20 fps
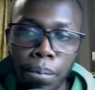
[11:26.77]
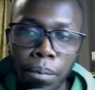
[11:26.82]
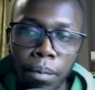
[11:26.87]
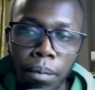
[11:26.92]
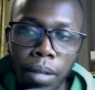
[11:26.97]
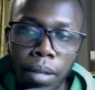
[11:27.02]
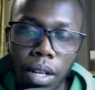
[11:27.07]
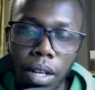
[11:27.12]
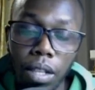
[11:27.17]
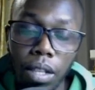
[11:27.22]

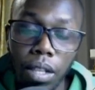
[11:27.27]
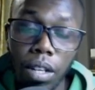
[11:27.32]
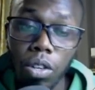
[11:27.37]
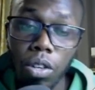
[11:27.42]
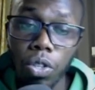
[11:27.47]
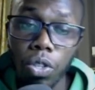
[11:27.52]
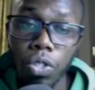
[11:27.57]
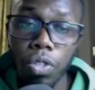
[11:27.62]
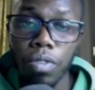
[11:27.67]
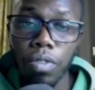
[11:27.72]
in the
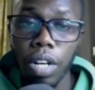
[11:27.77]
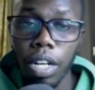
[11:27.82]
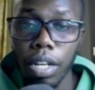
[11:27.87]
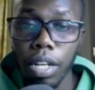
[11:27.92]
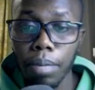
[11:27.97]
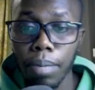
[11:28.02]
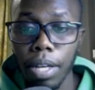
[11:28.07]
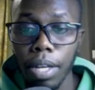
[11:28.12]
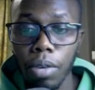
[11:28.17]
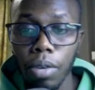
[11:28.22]
course of running
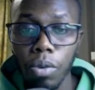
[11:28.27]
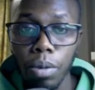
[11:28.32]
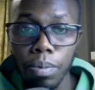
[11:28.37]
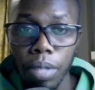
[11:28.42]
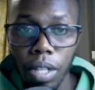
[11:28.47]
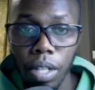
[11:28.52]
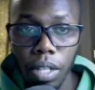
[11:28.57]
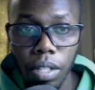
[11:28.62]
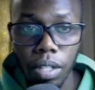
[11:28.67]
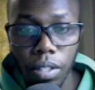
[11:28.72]
my
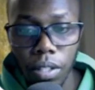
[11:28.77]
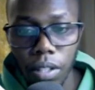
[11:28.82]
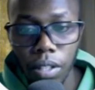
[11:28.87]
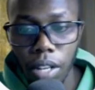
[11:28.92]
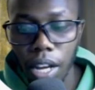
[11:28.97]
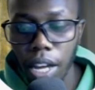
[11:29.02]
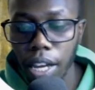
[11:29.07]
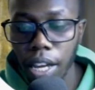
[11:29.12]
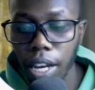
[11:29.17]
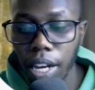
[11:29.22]
website,
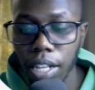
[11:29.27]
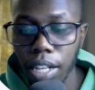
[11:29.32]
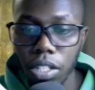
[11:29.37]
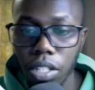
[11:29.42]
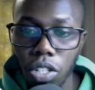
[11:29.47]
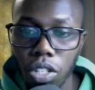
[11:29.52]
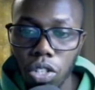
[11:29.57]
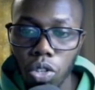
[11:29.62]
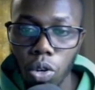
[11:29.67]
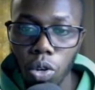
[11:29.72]
I
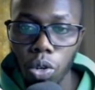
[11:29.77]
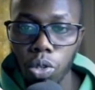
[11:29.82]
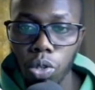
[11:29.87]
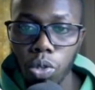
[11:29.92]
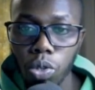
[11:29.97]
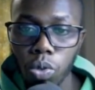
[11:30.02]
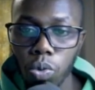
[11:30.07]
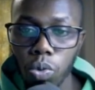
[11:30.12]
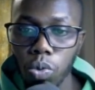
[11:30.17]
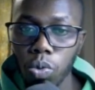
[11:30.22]
can talk
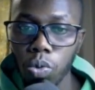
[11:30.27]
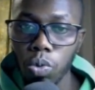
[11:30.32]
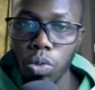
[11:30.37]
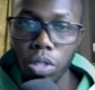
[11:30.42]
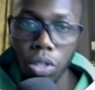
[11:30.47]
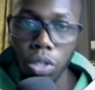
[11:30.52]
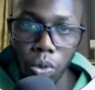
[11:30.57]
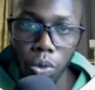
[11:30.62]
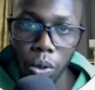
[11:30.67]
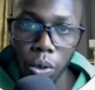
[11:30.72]
to
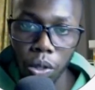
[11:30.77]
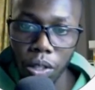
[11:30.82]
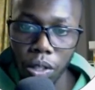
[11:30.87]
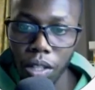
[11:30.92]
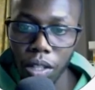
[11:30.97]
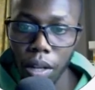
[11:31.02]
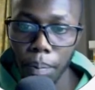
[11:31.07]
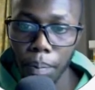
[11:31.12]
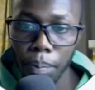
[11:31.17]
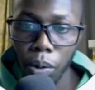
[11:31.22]
TrueHost
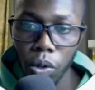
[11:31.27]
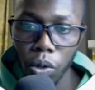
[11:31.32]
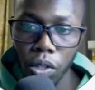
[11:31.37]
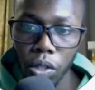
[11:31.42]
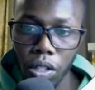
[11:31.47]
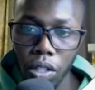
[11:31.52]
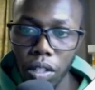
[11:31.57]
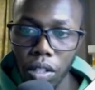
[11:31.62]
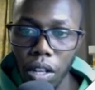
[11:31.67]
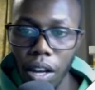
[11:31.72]

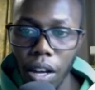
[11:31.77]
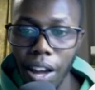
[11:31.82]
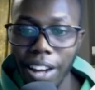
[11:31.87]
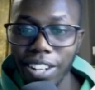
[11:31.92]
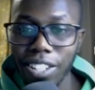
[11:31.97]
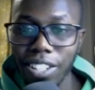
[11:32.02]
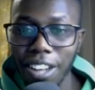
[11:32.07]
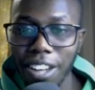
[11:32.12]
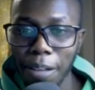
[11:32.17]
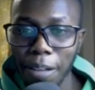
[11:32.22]
support
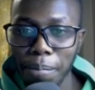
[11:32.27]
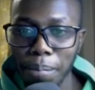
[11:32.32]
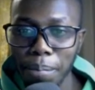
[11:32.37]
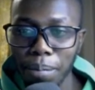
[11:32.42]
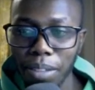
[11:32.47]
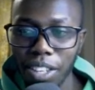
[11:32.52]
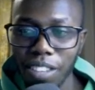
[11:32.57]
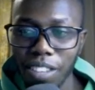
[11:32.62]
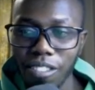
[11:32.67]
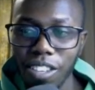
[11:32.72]
anytime,
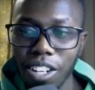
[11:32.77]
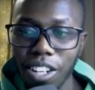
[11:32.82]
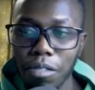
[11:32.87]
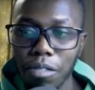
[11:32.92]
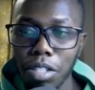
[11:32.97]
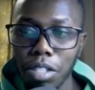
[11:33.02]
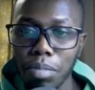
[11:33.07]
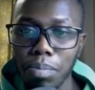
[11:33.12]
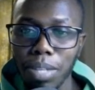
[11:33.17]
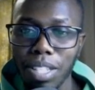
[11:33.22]
even if
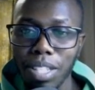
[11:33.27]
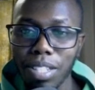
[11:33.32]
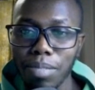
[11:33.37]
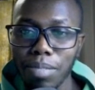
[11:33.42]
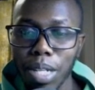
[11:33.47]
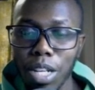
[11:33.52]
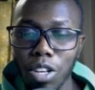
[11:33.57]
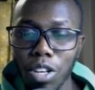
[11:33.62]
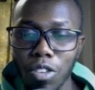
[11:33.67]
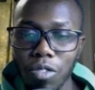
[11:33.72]
it means
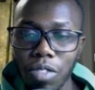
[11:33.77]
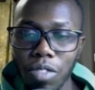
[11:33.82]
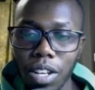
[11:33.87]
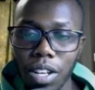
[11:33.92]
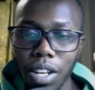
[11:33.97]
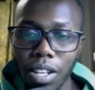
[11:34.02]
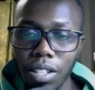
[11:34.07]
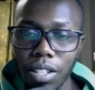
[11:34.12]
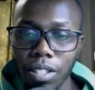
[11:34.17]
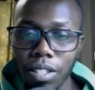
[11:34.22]
middle of the
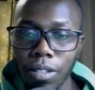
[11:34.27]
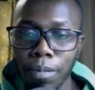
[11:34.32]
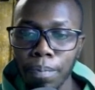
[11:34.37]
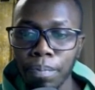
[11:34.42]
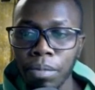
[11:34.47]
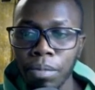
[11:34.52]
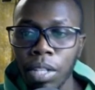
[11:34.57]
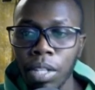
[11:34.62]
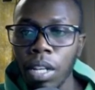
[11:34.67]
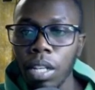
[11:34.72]
night.
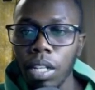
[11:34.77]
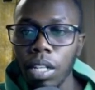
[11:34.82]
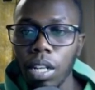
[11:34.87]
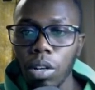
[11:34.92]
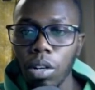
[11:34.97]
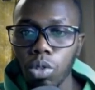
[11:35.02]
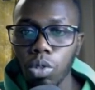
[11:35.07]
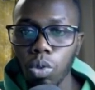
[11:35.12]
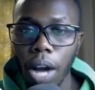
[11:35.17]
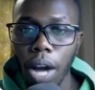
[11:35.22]

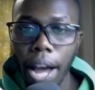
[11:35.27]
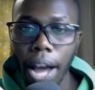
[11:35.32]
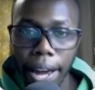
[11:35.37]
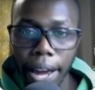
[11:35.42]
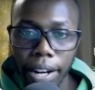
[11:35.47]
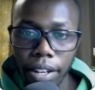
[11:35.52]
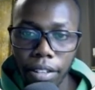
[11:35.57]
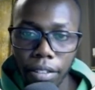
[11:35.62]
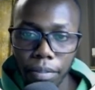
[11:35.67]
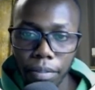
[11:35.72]
Now to
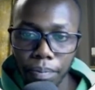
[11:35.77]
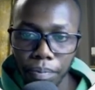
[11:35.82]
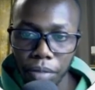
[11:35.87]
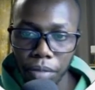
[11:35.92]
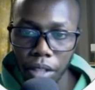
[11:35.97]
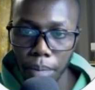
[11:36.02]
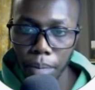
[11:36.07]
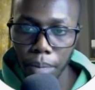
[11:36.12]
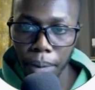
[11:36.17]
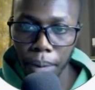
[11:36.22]
add
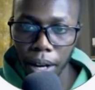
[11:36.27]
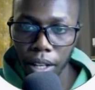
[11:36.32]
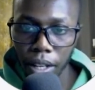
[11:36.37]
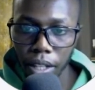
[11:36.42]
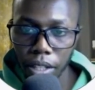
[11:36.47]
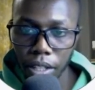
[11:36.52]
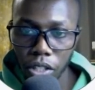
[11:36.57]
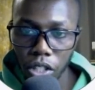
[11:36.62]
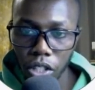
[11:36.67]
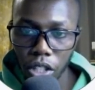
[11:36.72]
the
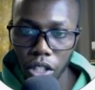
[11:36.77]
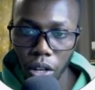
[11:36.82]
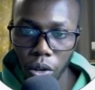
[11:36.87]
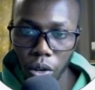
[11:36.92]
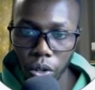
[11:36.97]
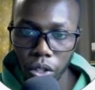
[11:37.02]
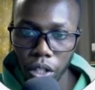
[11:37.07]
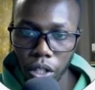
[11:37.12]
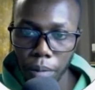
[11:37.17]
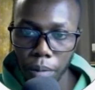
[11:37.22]
package, the
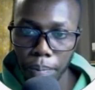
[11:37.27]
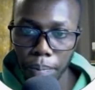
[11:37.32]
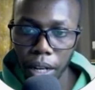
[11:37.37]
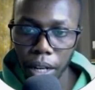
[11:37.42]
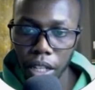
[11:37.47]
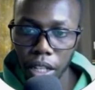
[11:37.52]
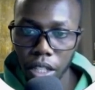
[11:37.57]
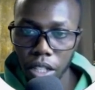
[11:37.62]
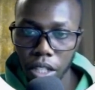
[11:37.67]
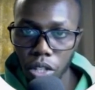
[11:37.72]
hosting
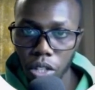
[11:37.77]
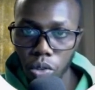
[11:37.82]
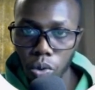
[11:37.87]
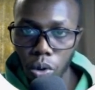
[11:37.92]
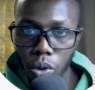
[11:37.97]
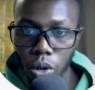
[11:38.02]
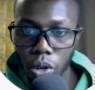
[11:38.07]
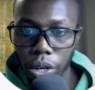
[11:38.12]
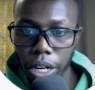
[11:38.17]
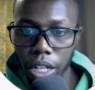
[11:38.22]
package, into
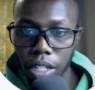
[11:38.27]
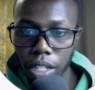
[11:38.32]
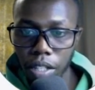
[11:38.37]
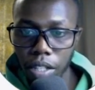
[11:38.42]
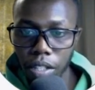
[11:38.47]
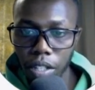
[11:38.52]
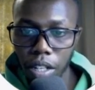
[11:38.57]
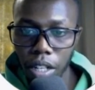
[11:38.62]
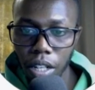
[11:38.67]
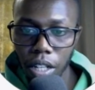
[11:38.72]
your order,
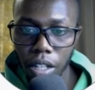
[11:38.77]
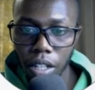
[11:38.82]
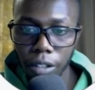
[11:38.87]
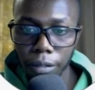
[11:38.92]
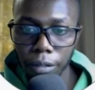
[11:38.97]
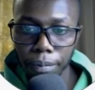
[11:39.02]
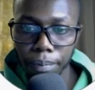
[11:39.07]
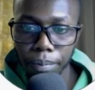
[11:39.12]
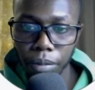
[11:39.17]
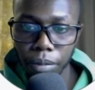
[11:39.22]
just click
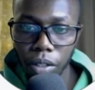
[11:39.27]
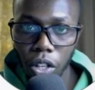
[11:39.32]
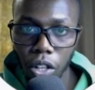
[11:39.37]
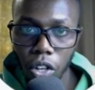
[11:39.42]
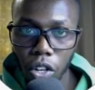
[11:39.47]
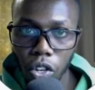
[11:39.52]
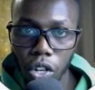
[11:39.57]
order